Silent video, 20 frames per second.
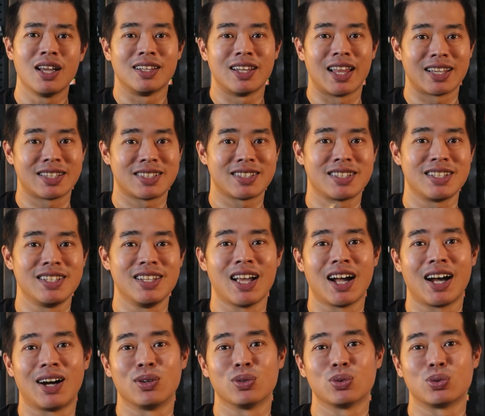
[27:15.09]
let's see
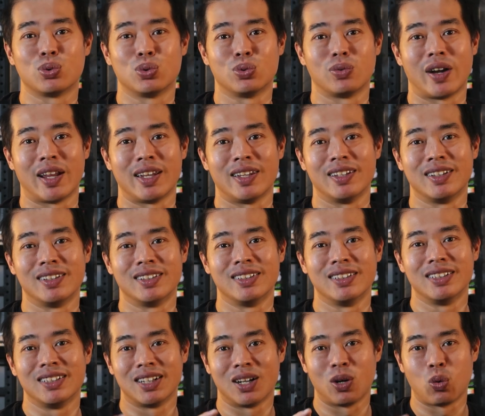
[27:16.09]
how to render
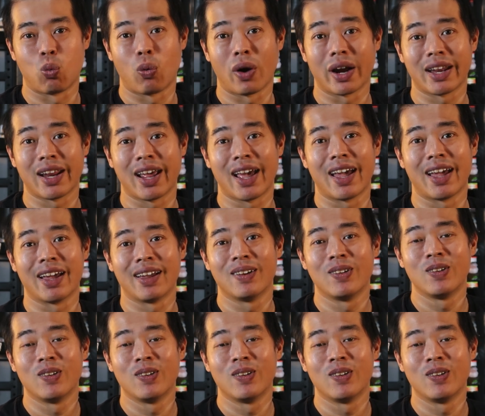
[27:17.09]
her white hair.